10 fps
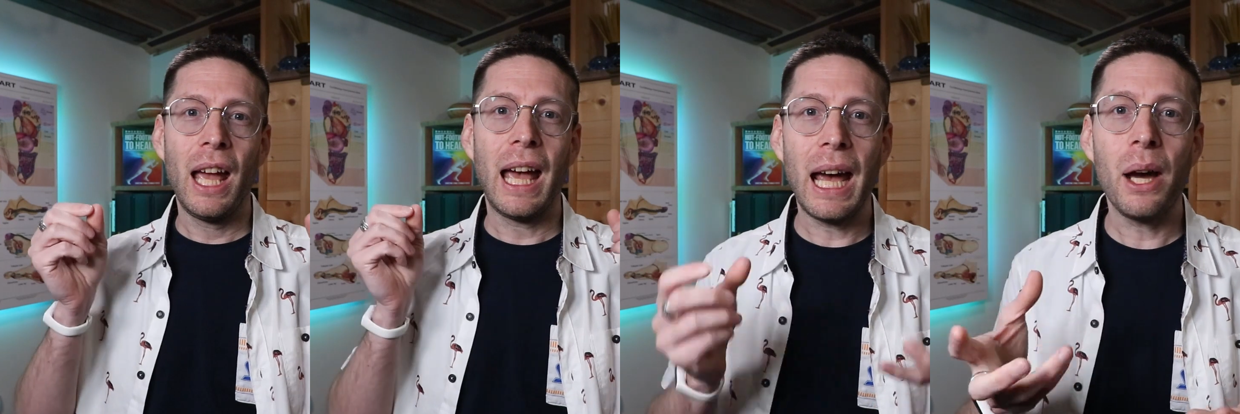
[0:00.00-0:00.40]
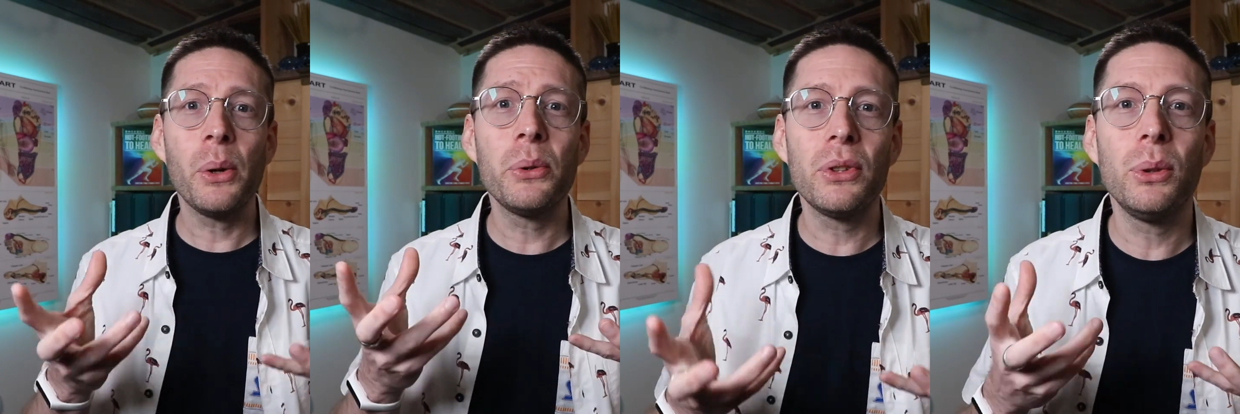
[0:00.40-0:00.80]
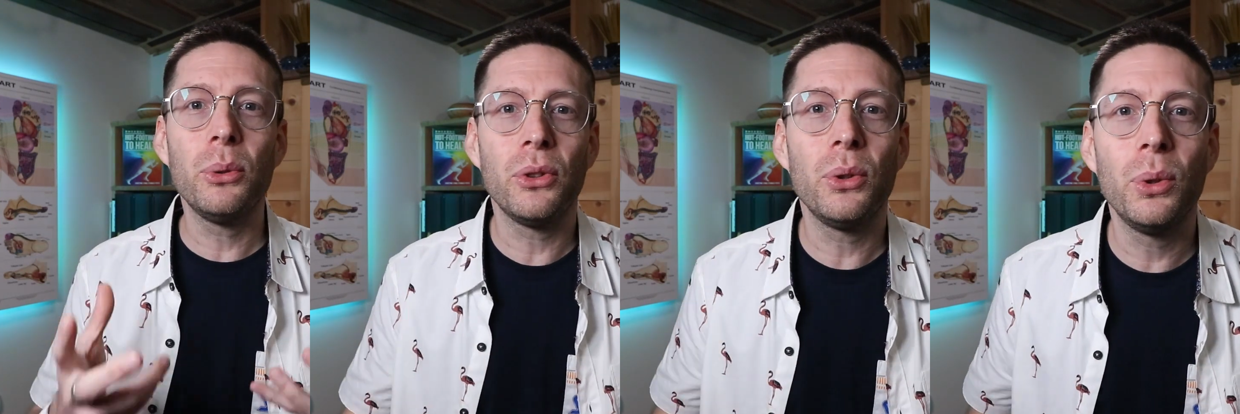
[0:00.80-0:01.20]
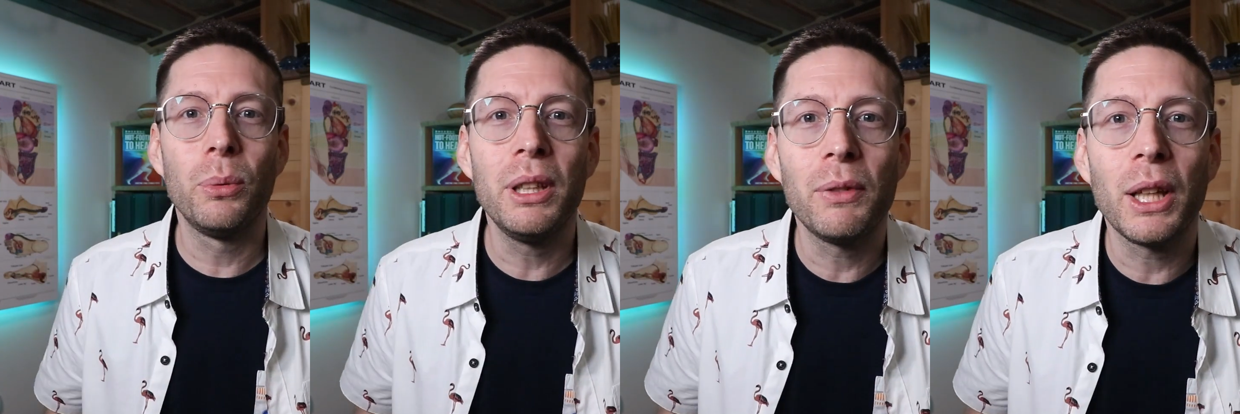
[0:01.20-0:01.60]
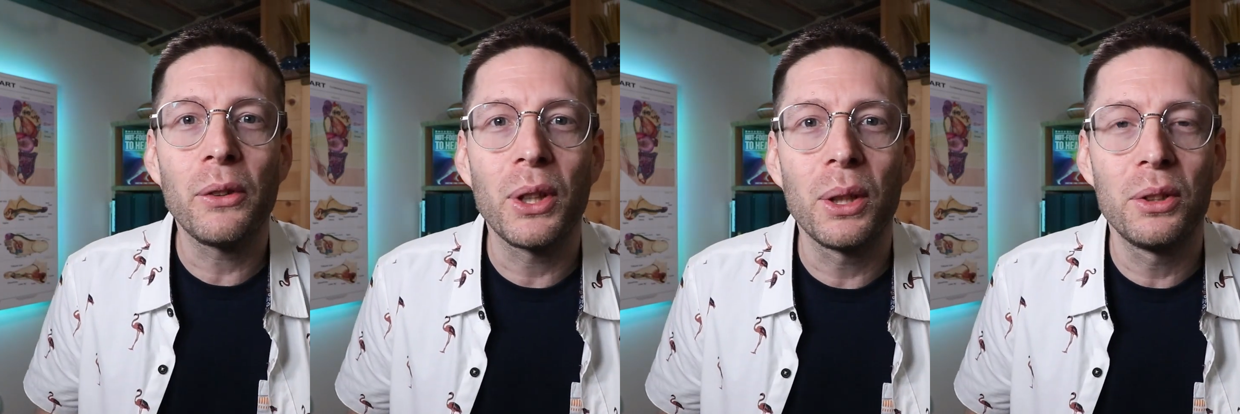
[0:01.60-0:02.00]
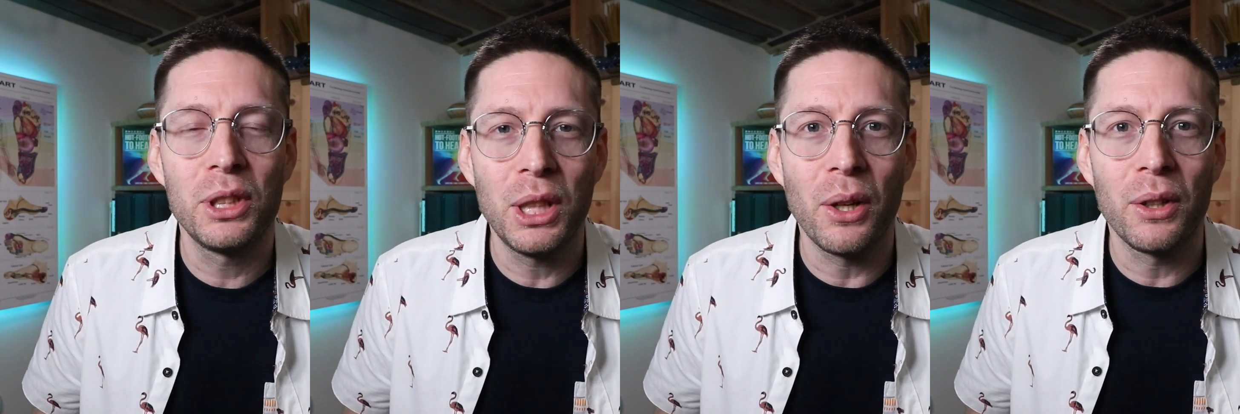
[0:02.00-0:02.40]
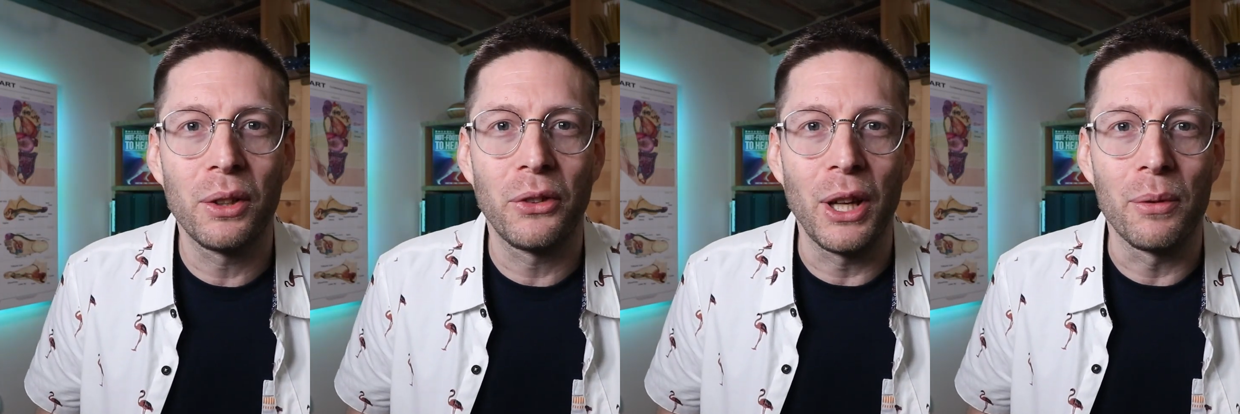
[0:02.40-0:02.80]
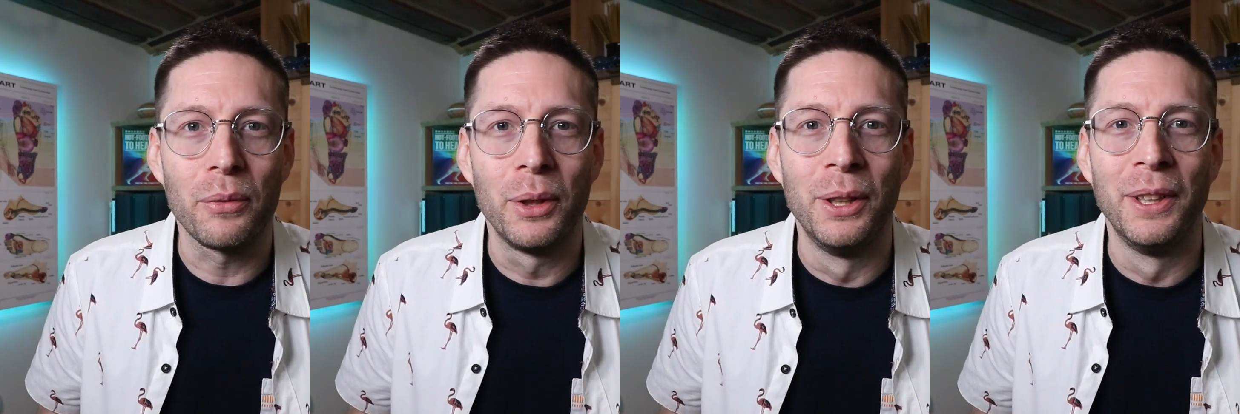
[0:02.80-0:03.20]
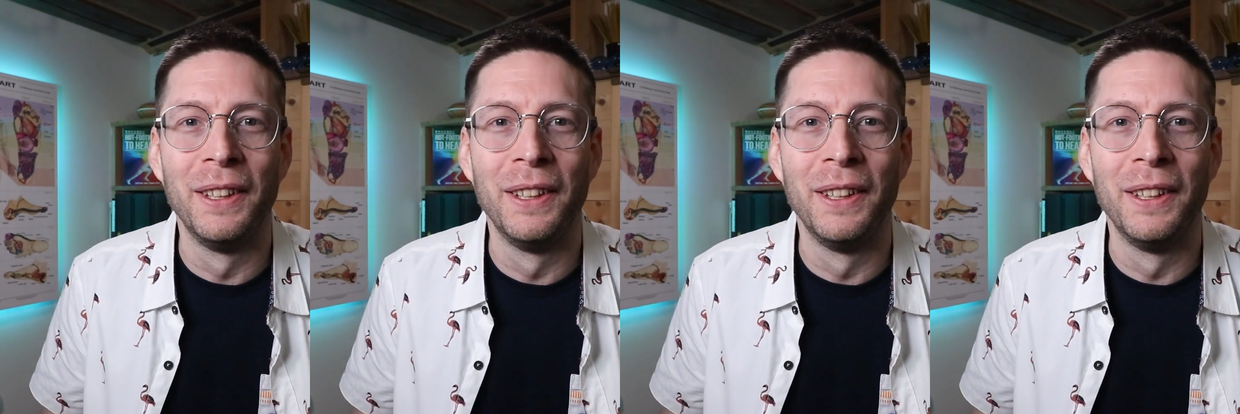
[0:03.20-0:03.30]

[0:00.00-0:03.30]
How do you do reflexology on yourself?